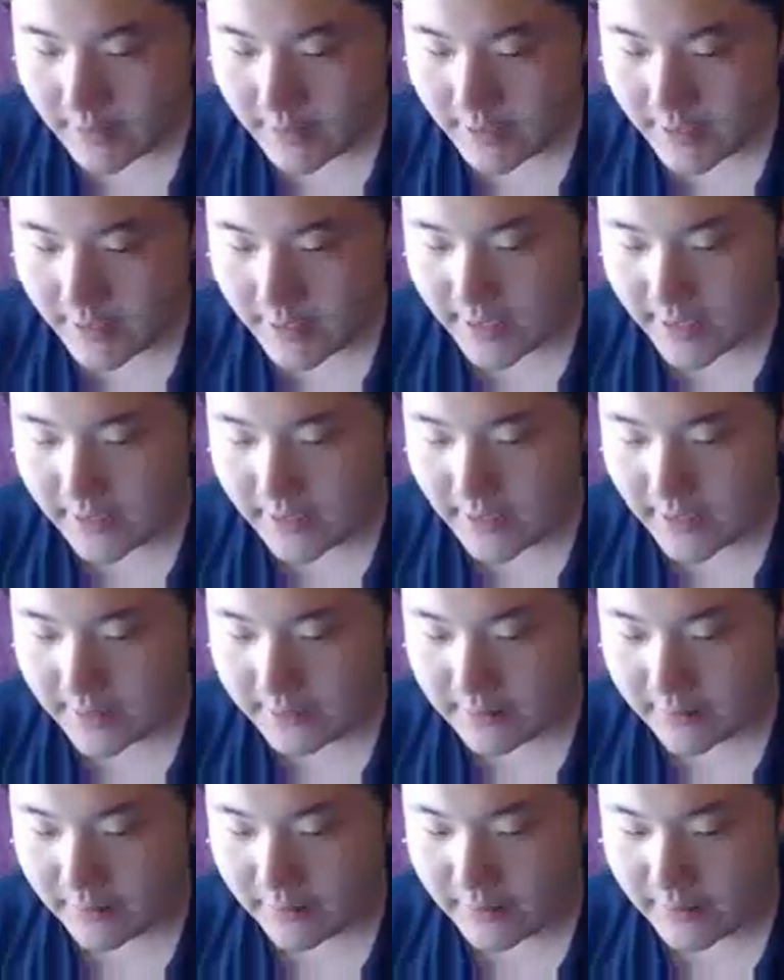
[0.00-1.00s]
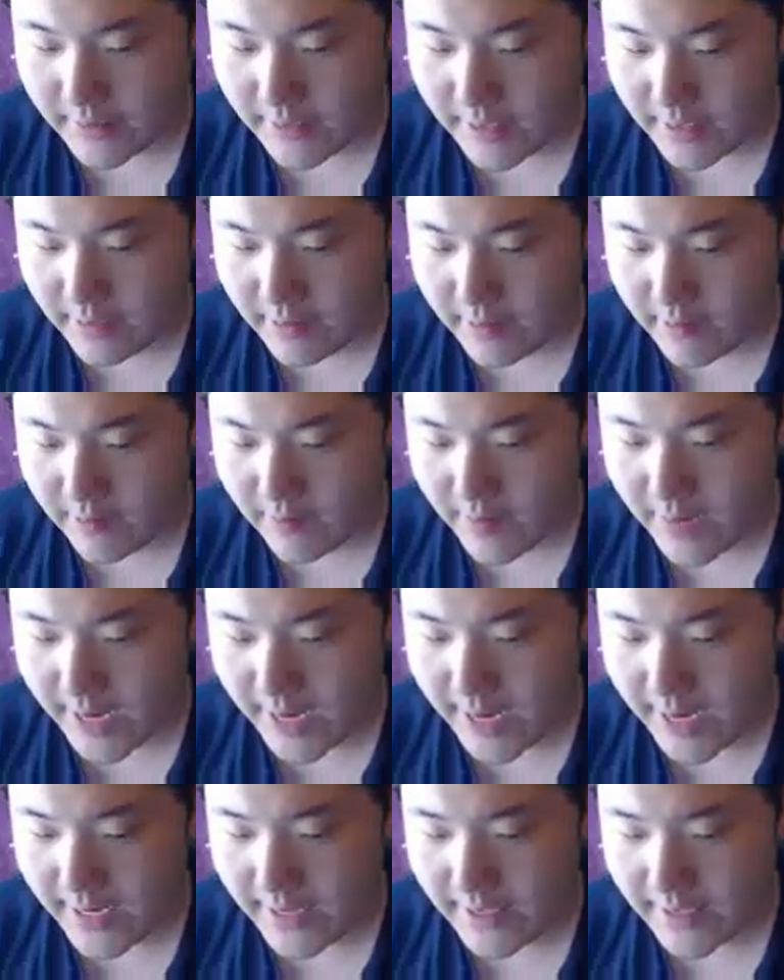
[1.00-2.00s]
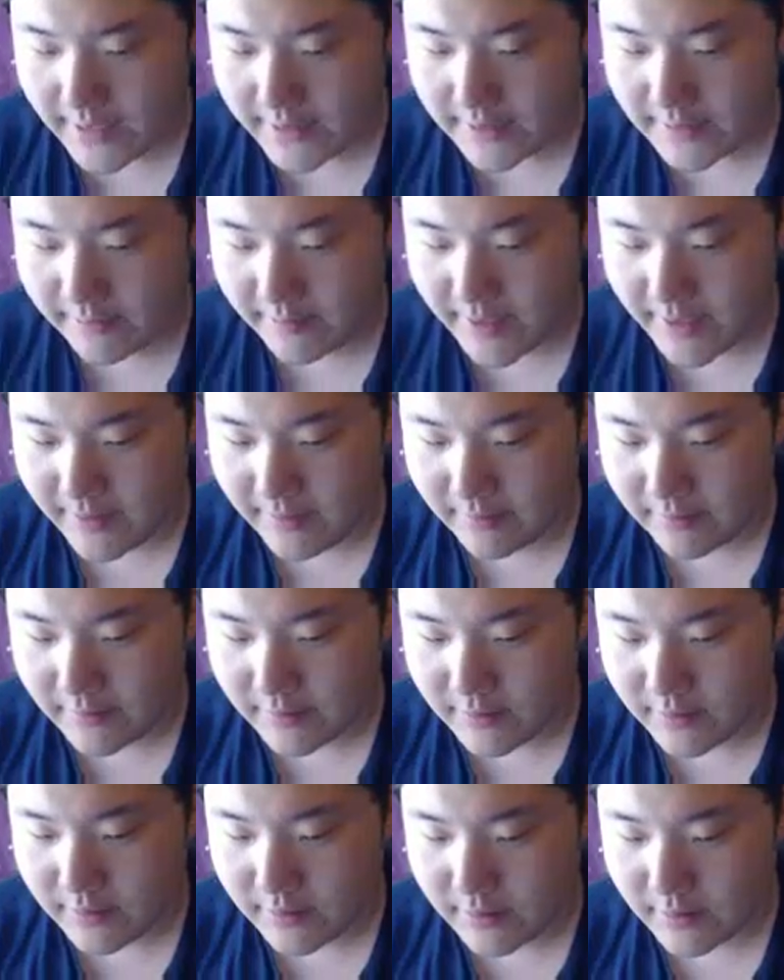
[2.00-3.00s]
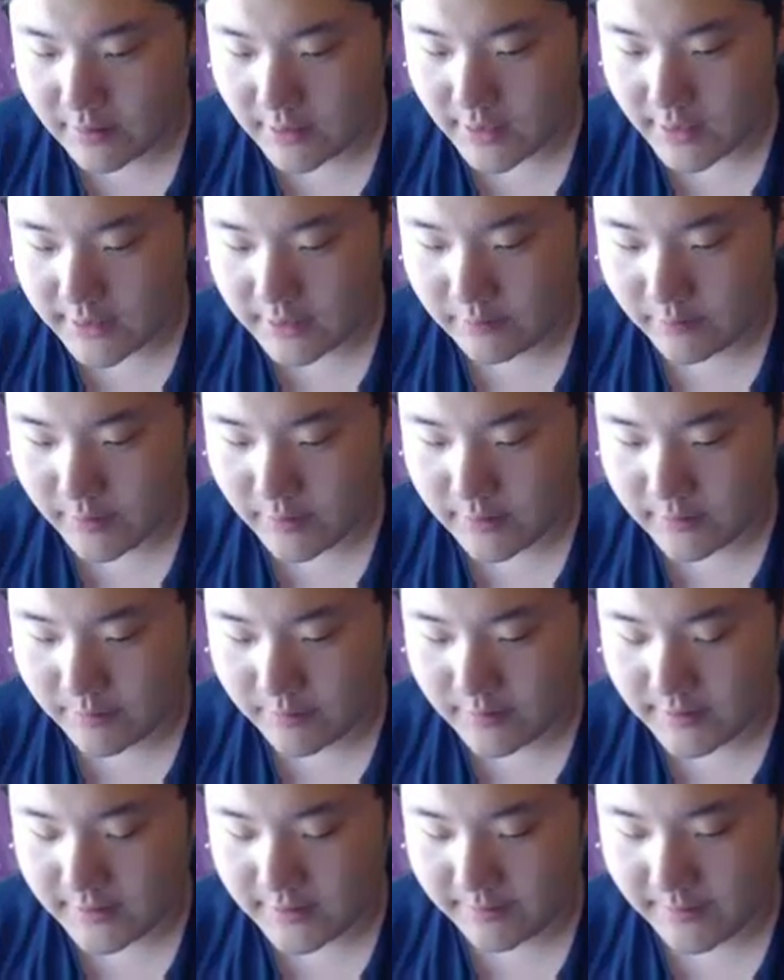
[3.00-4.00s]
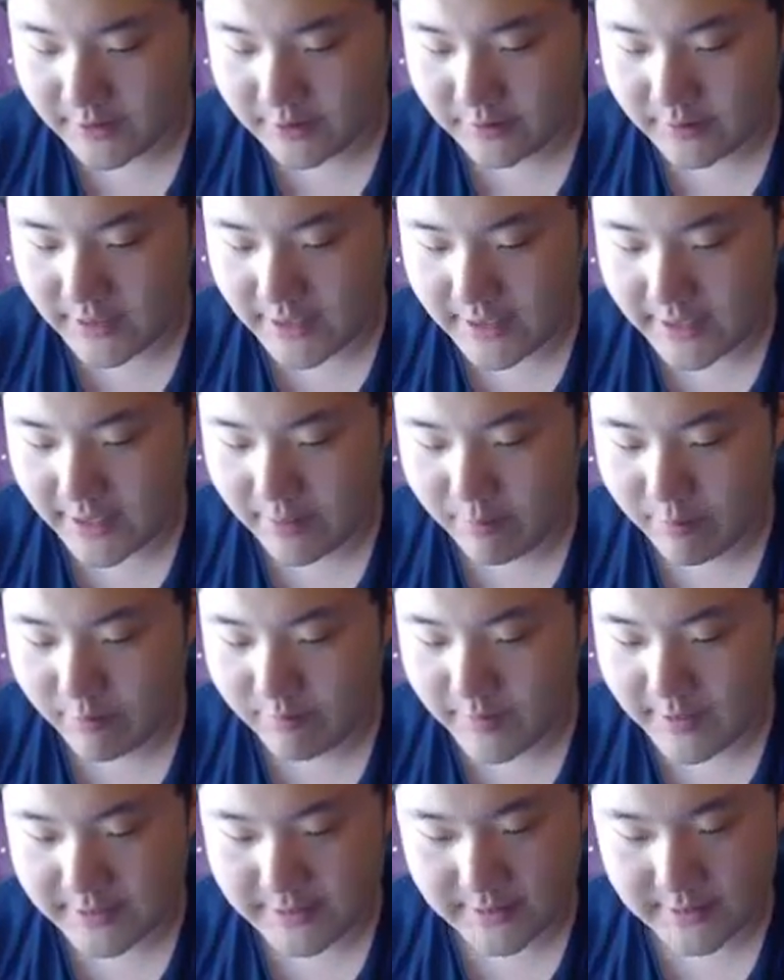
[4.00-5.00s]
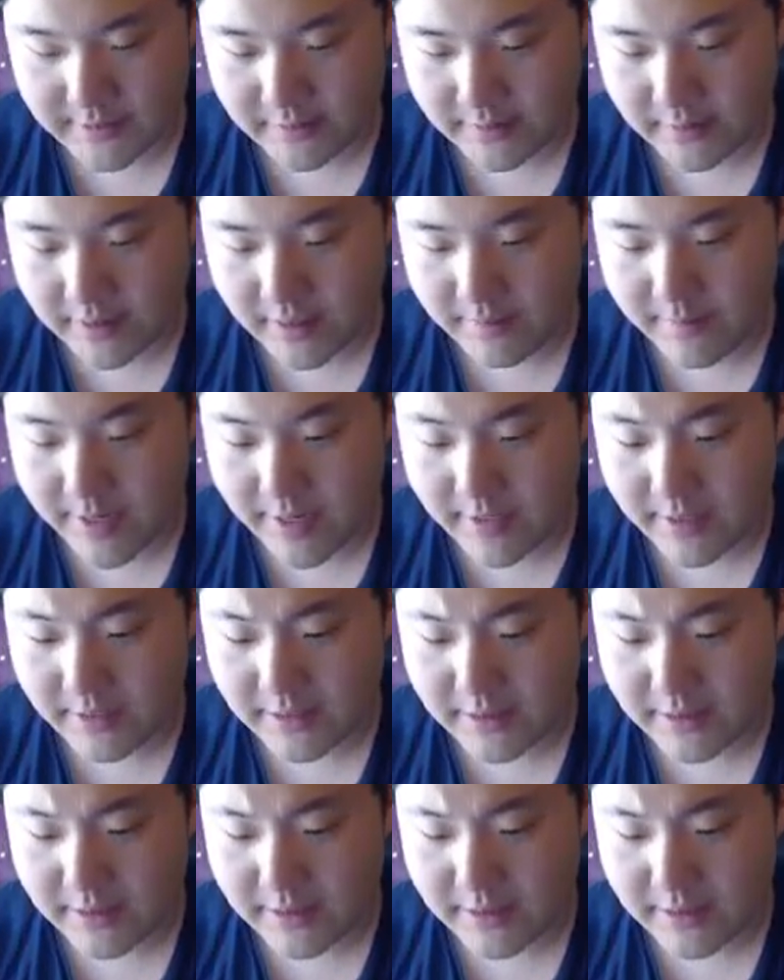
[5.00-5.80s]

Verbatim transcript: And that is going to do a nice amount, as well as boost the special attack. And Moonblast is going to come out and